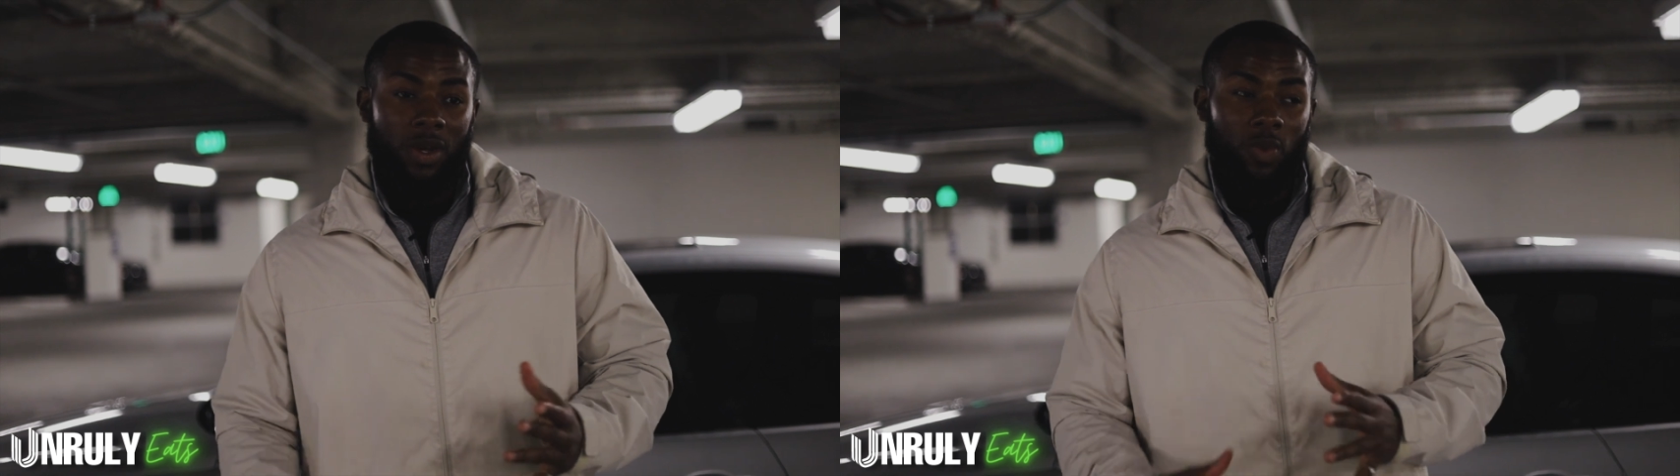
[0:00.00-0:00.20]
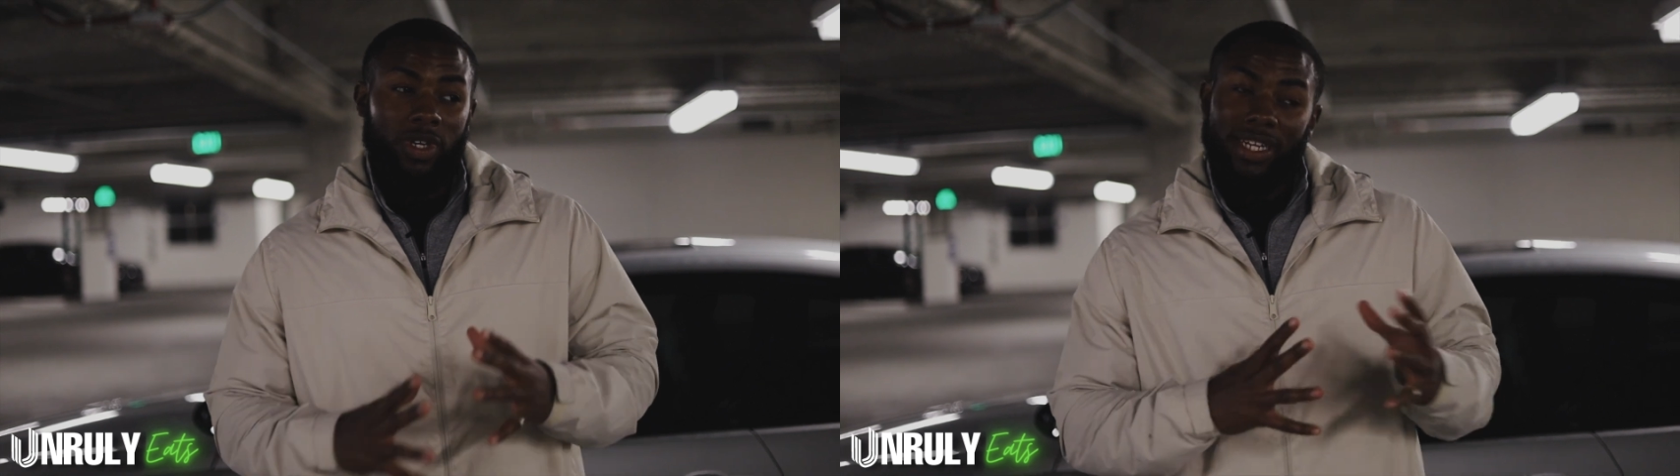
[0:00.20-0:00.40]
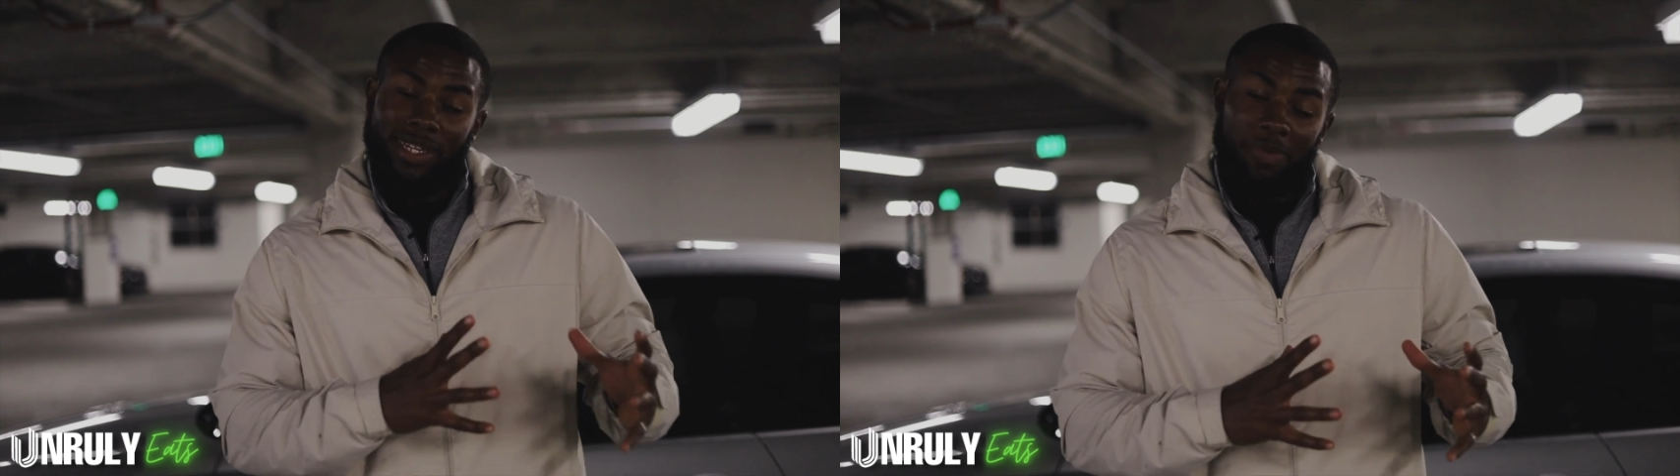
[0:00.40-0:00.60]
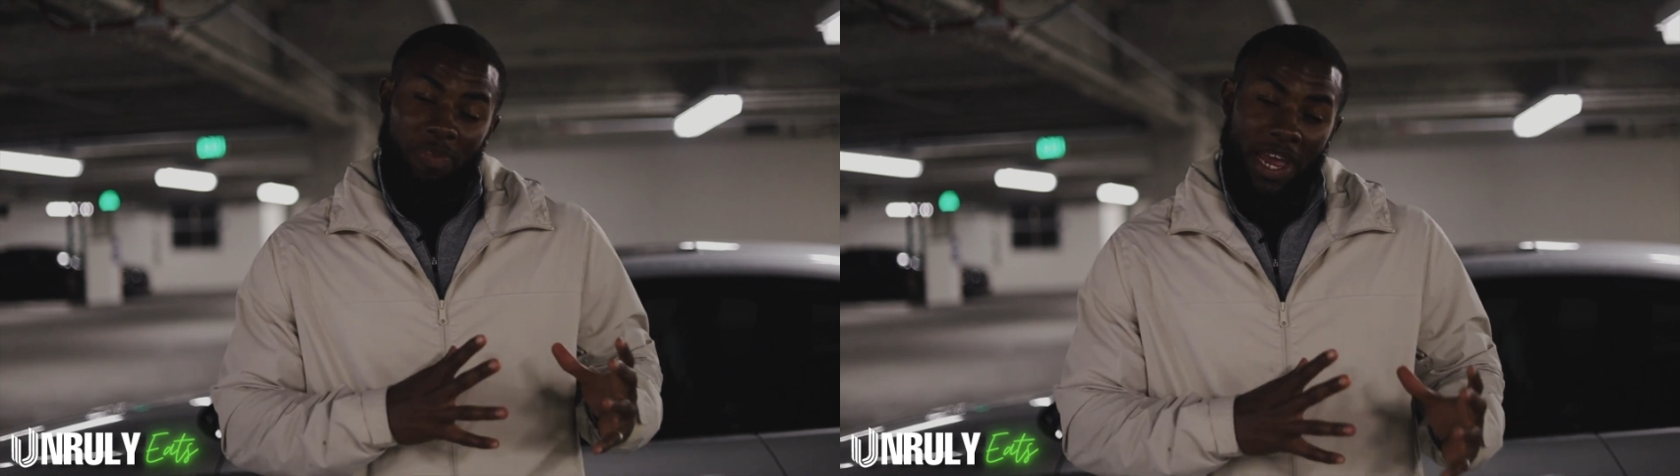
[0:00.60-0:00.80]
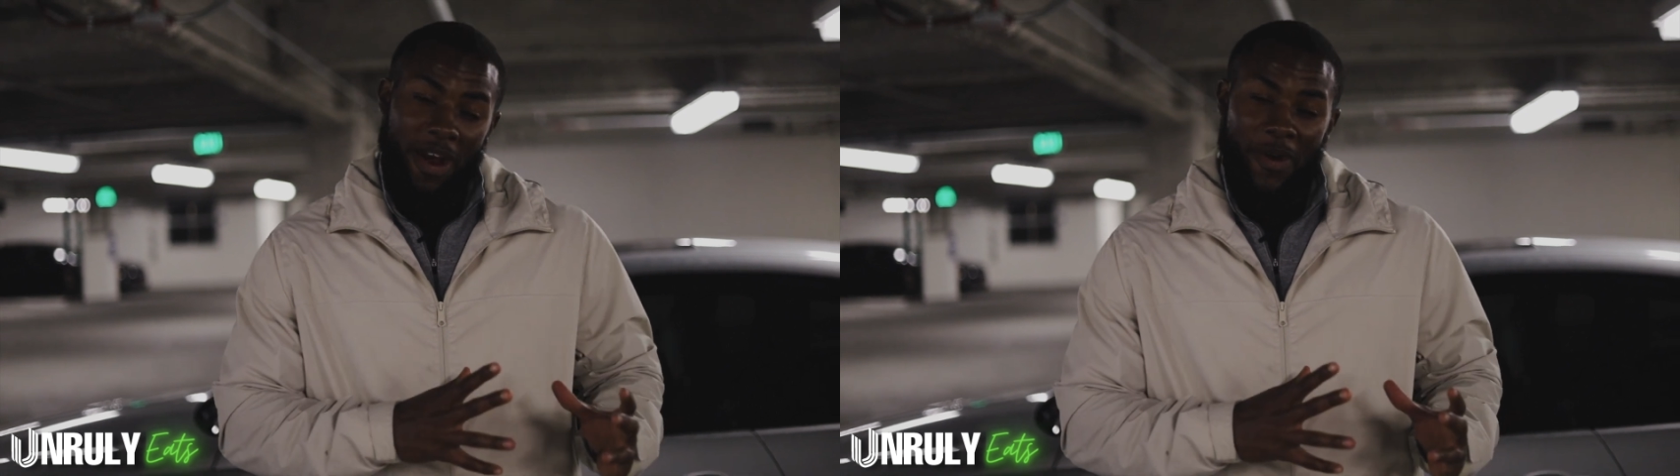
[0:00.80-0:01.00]
We can
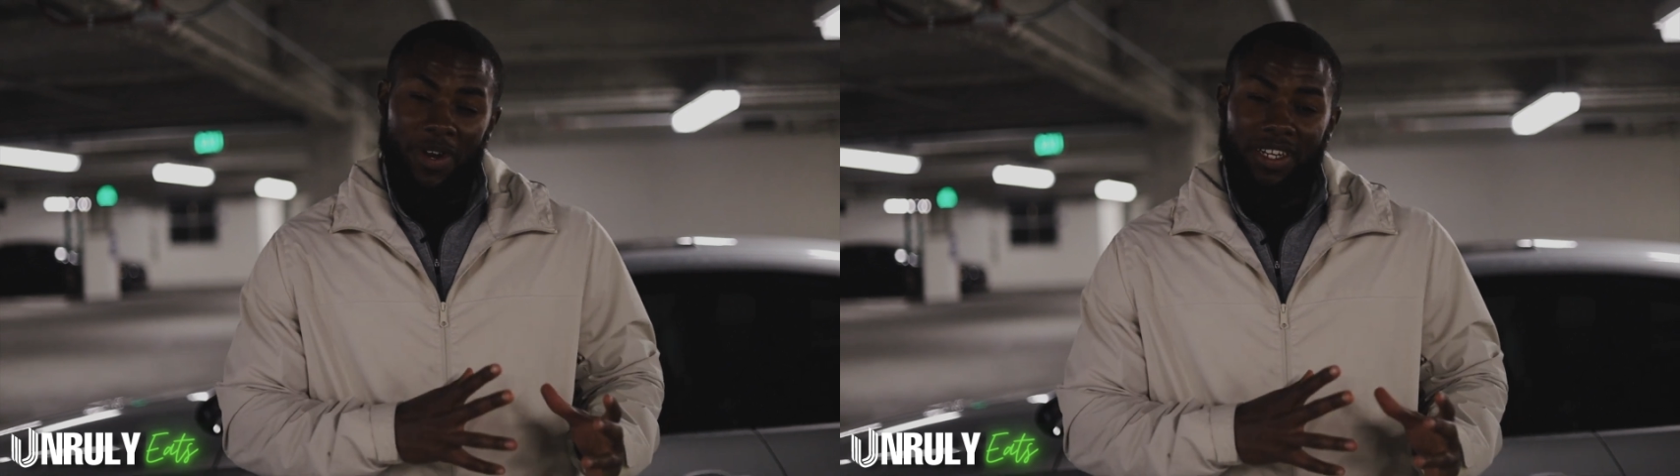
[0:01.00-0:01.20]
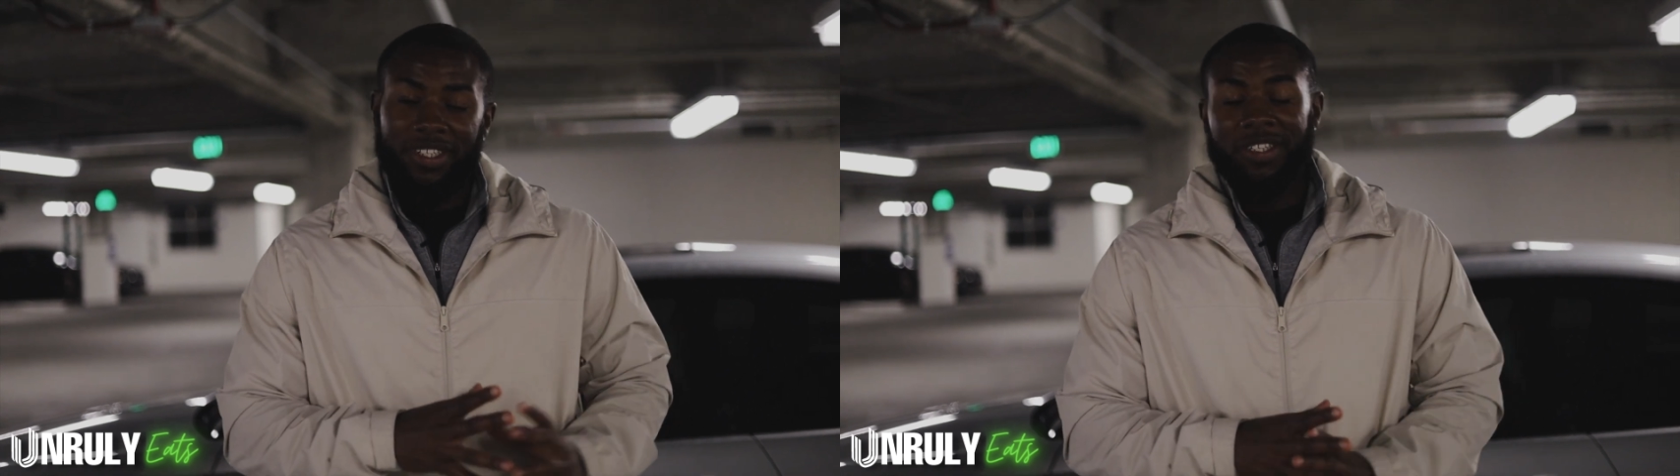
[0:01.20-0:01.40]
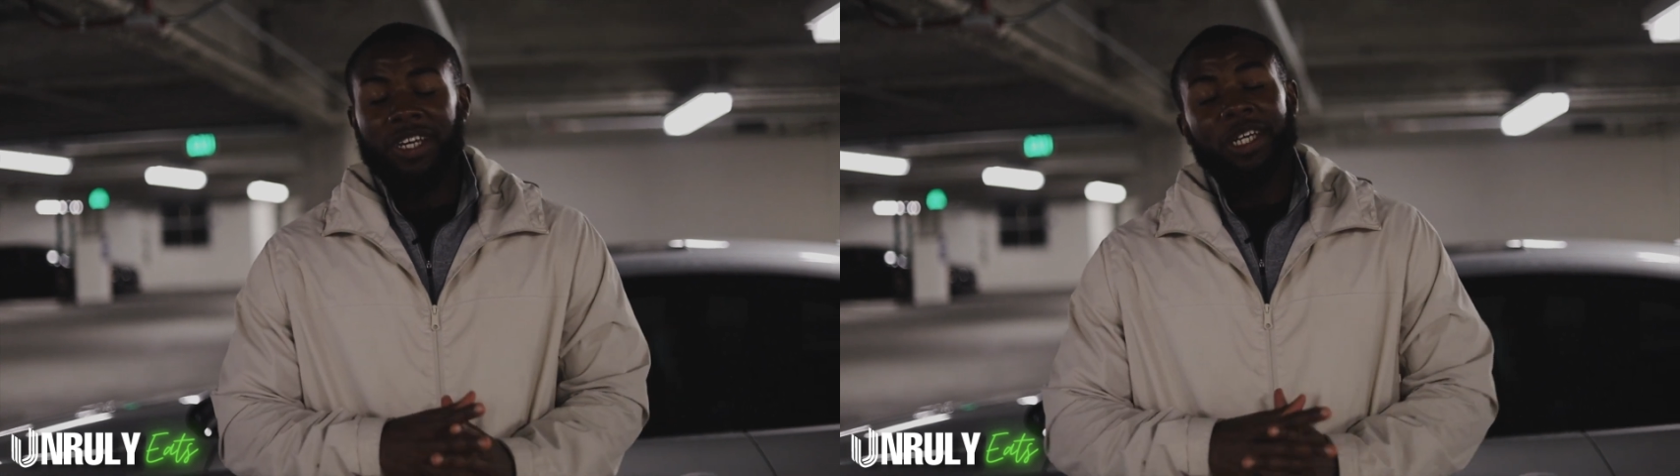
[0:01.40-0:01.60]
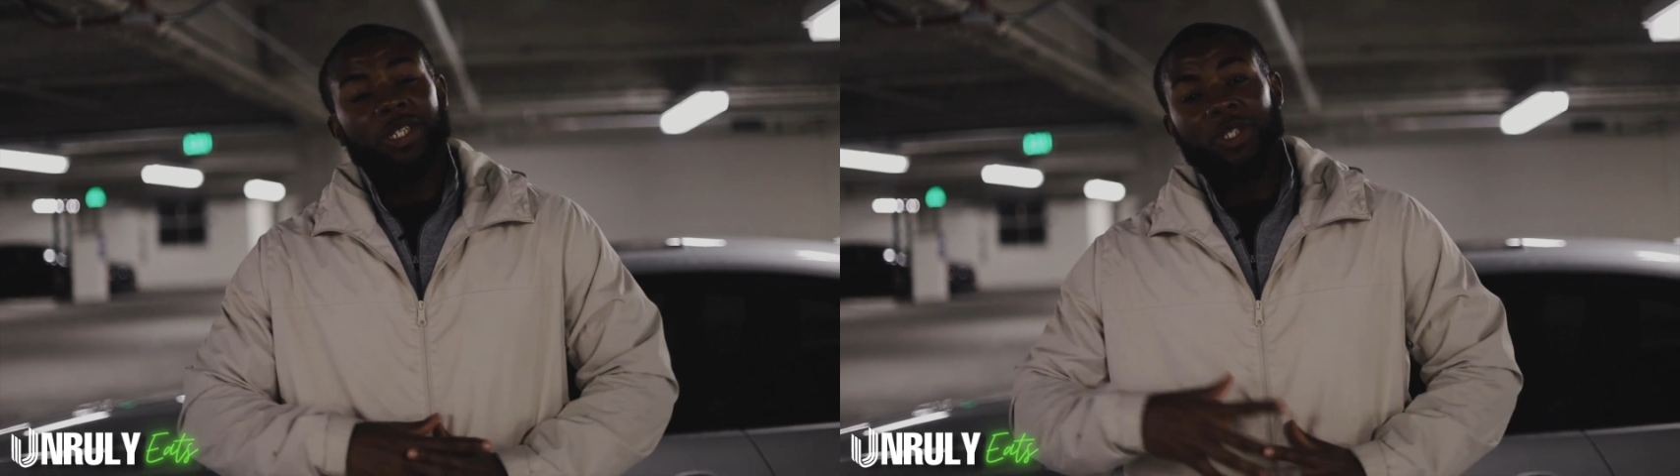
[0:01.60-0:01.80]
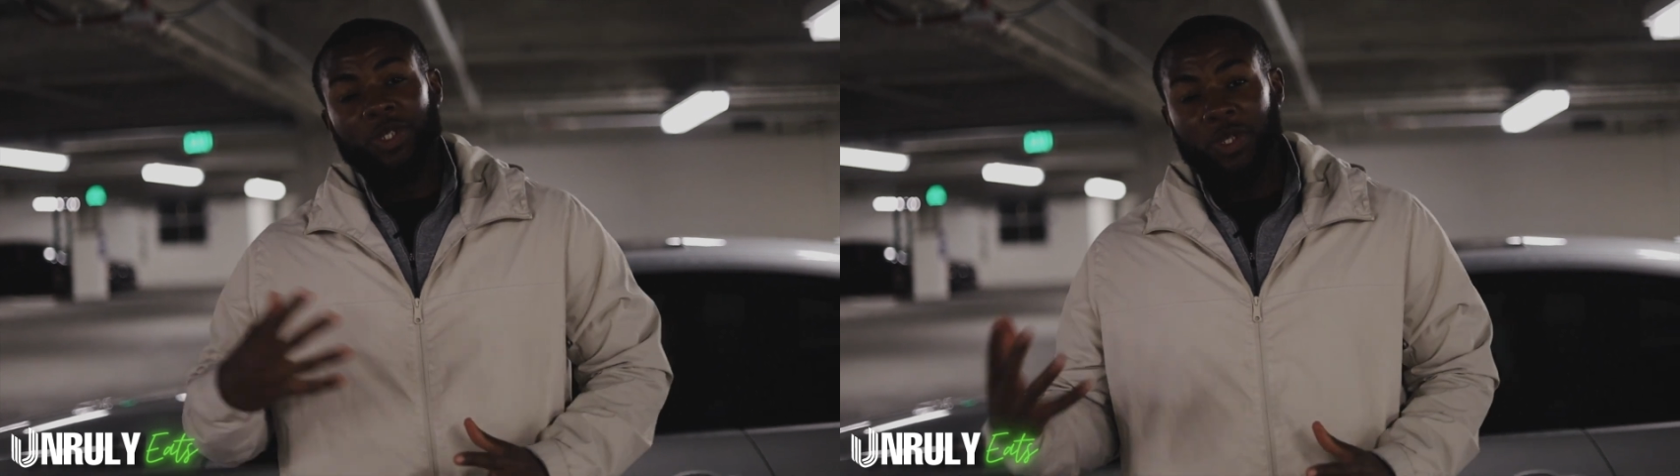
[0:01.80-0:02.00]
compare this
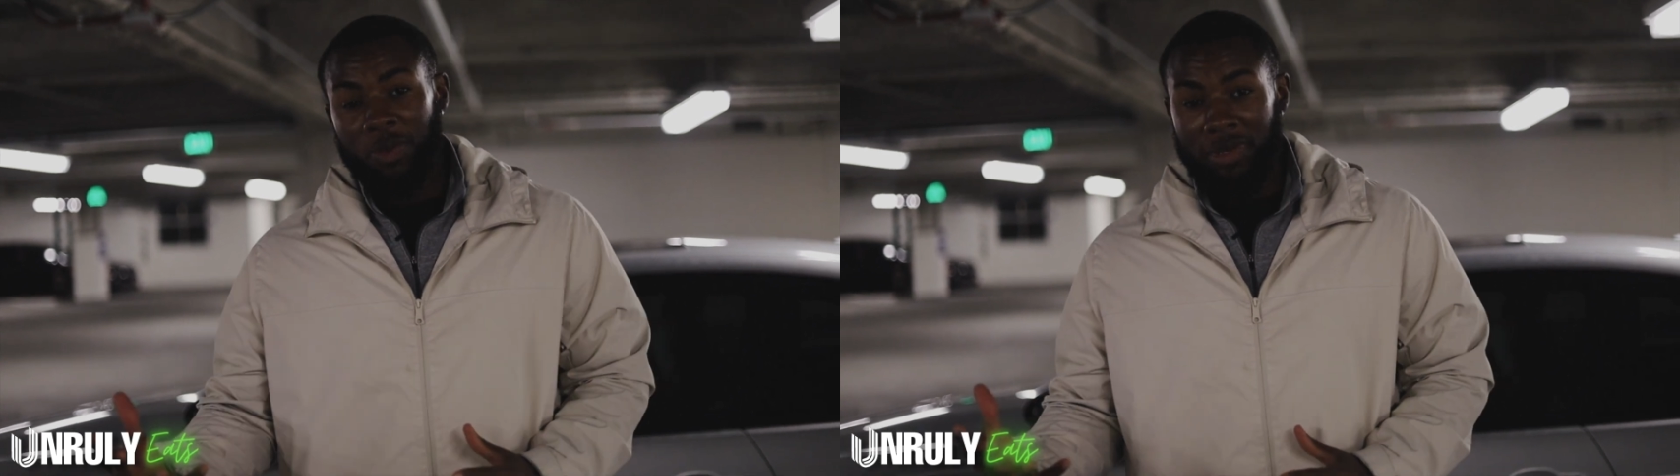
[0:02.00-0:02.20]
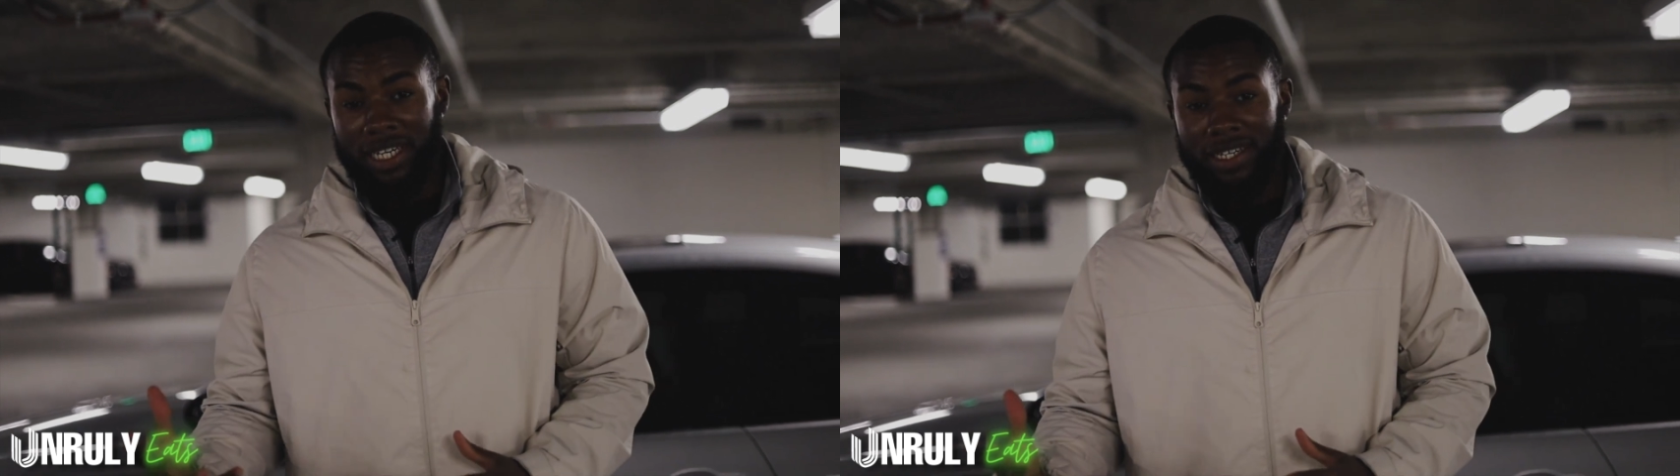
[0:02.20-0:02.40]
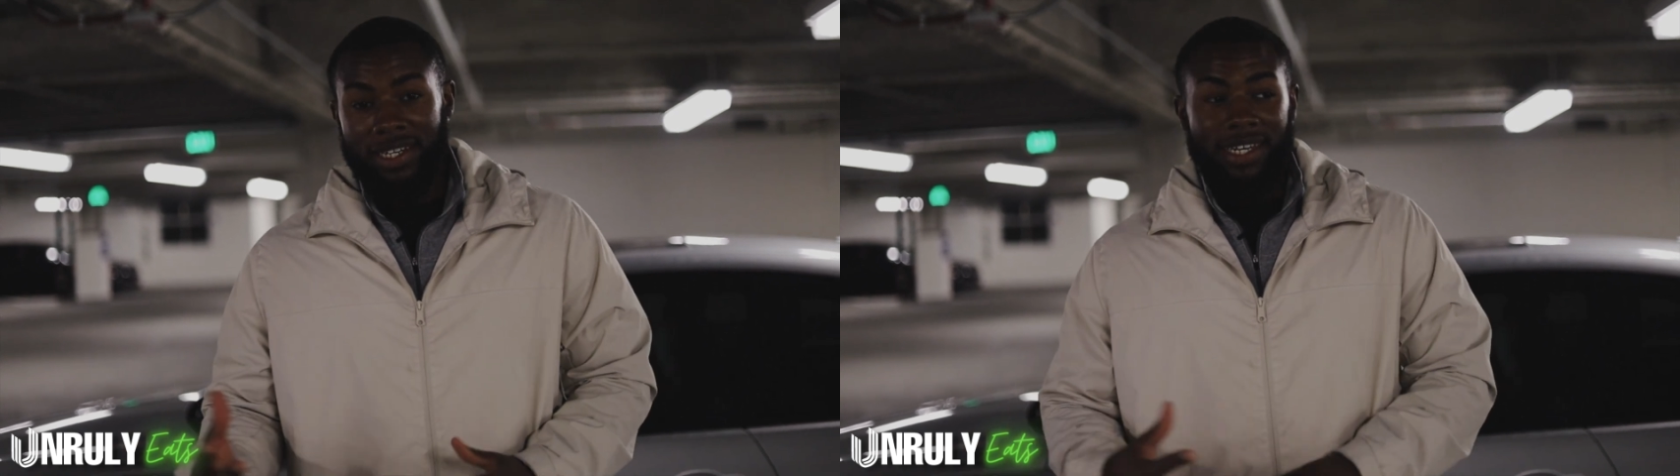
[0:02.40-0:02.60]
to Zuma,